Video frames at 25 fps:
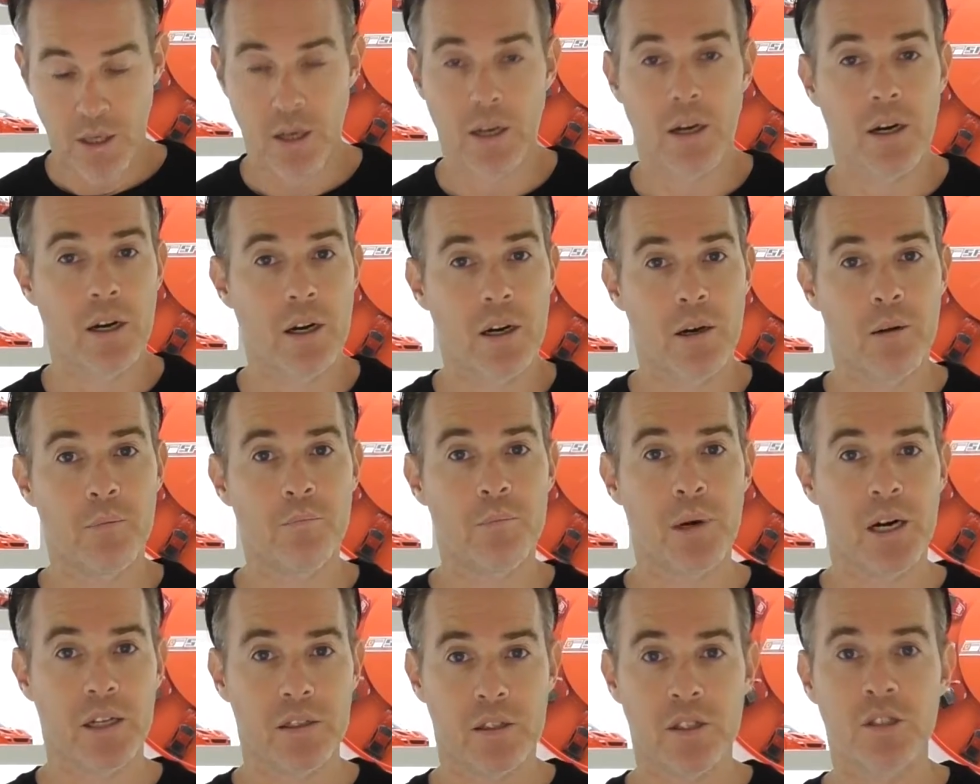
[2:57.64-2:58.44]
uh,
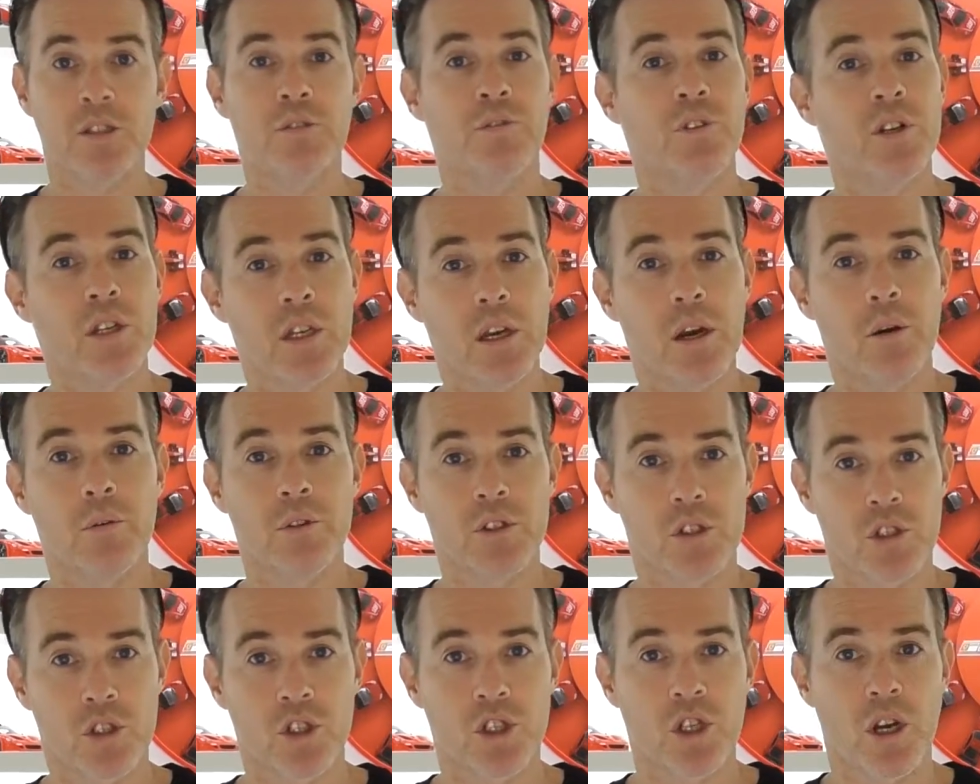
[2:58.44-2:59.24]
but this video
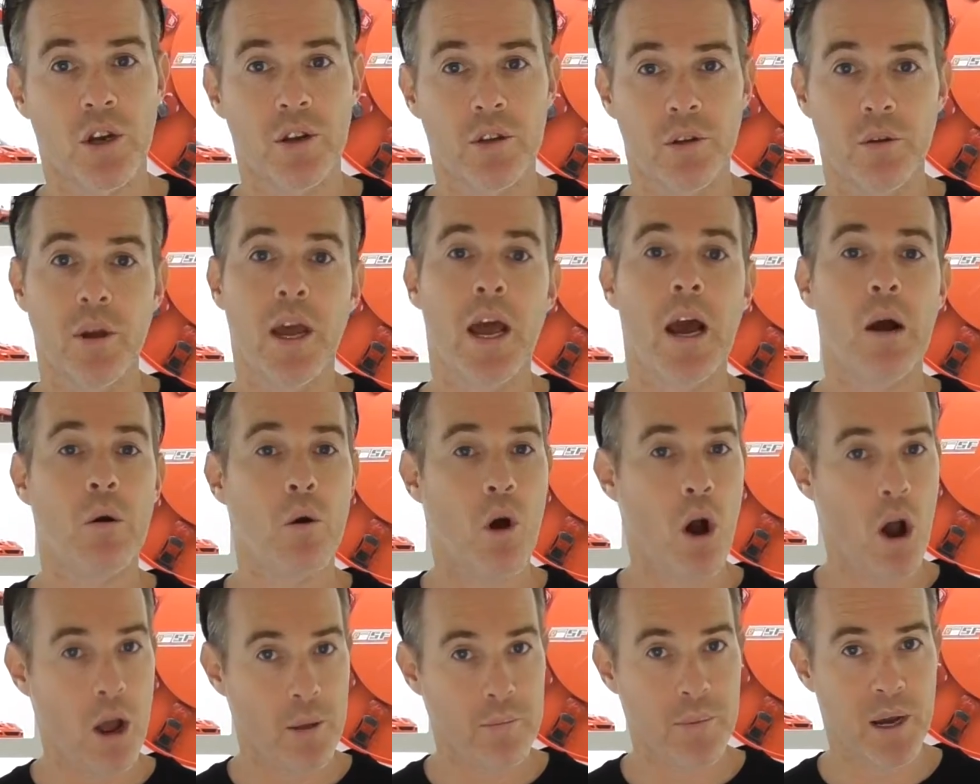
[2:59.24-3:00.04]
is to show you
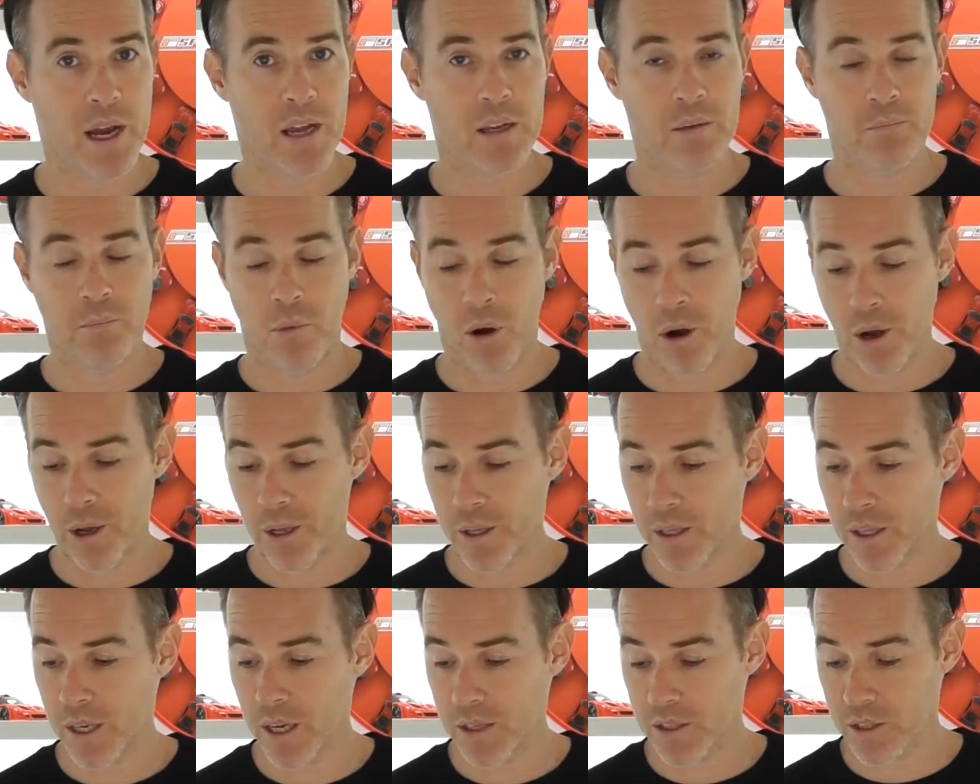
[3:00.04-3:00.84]
how I paint
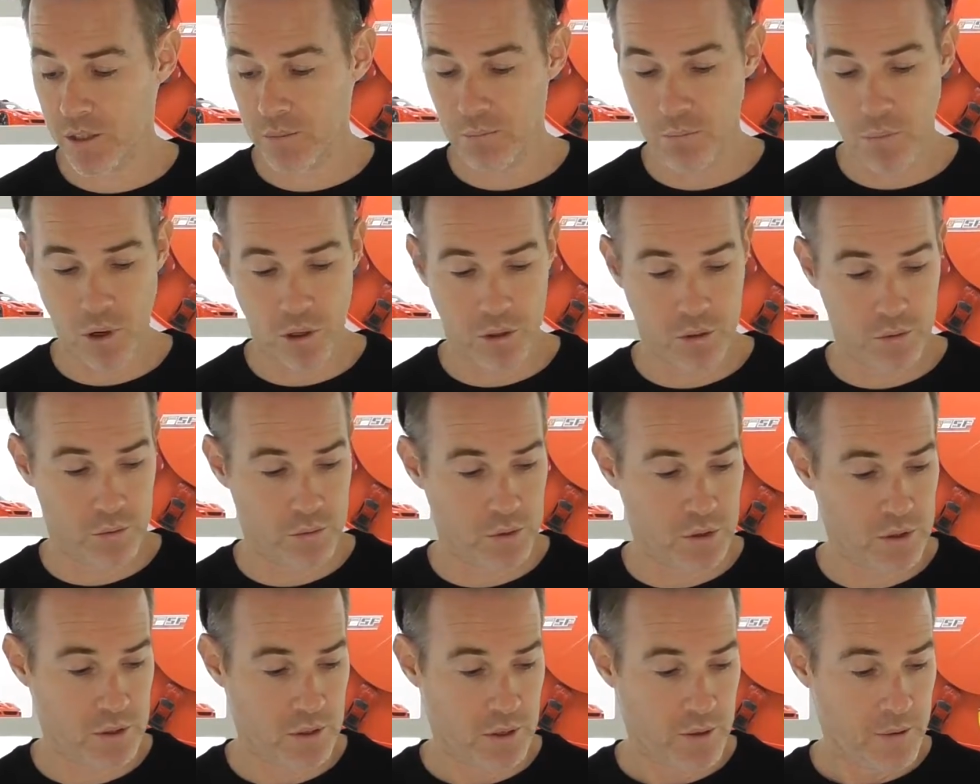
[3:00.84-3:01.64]
my custom
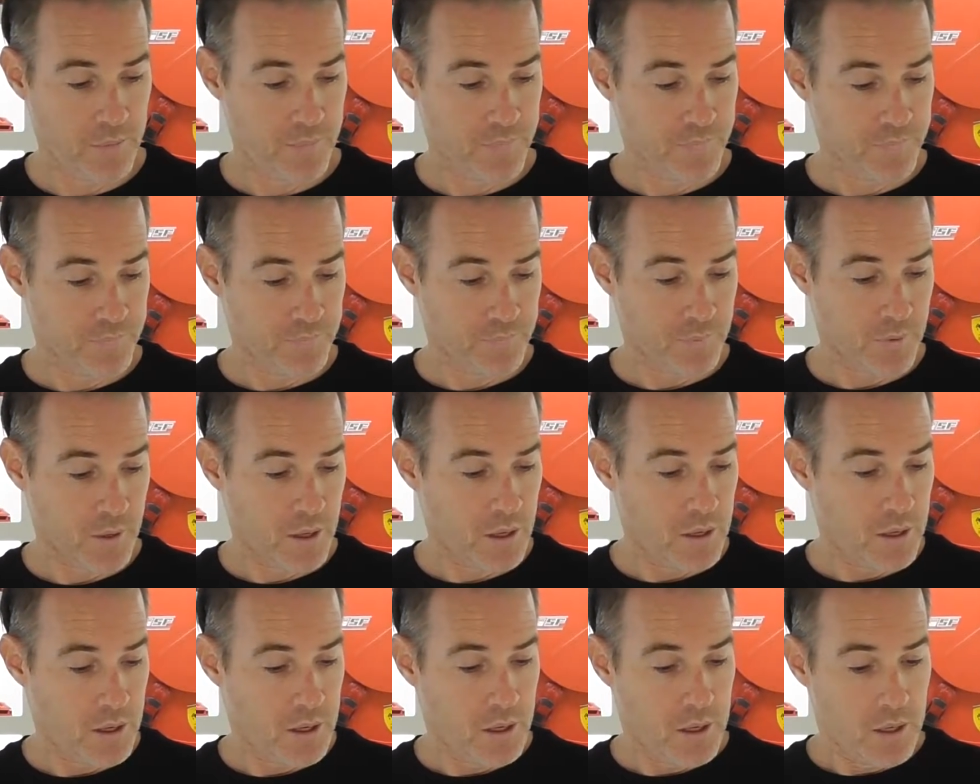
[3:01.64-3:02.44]
models.
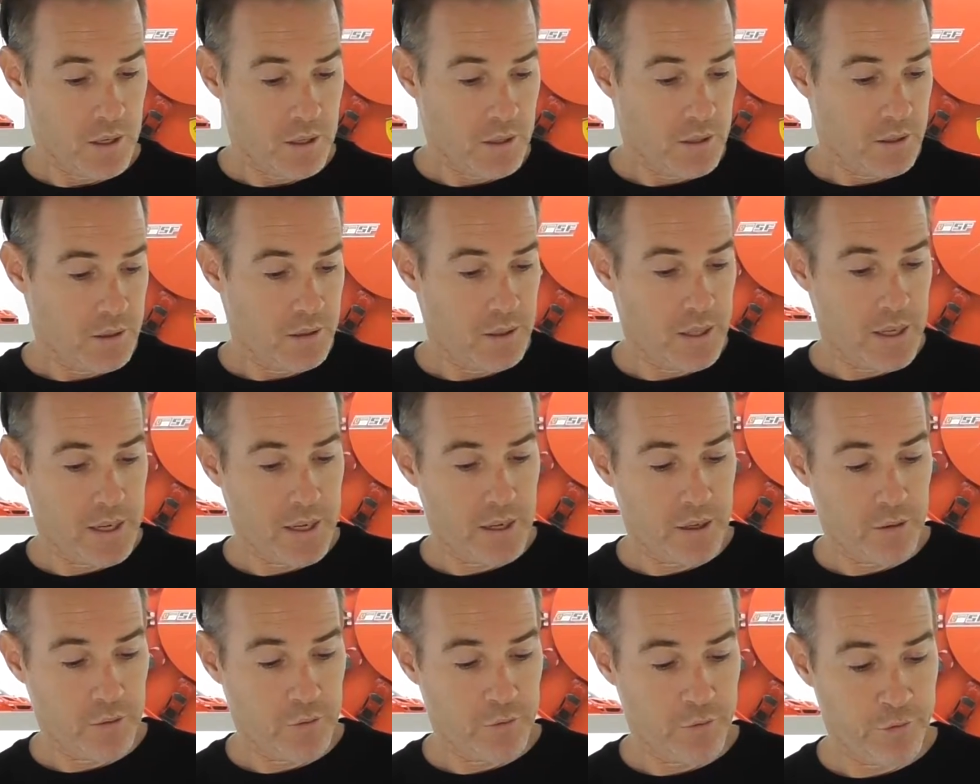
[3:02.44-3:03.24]

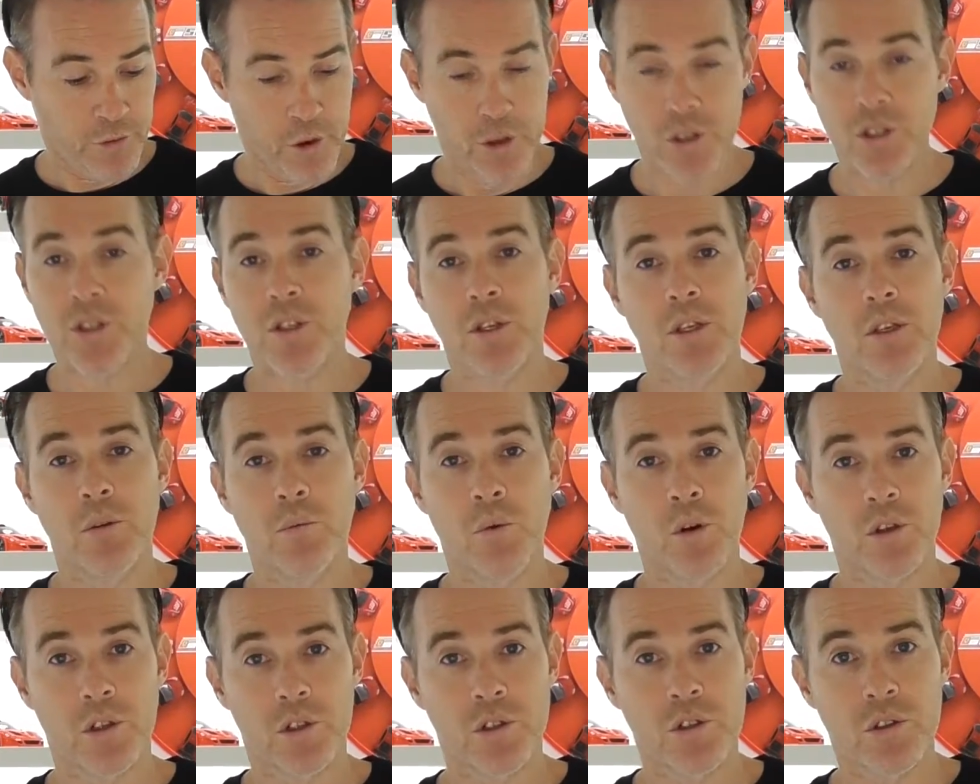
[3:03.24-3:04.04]
Now first thing you
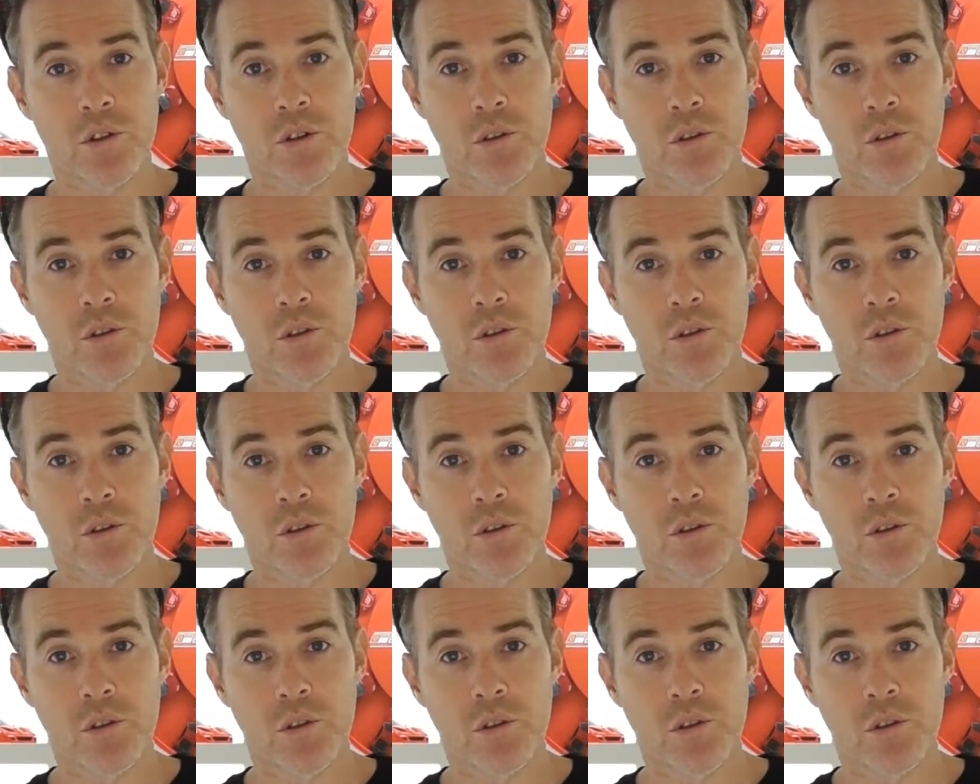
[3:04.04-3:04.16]
want to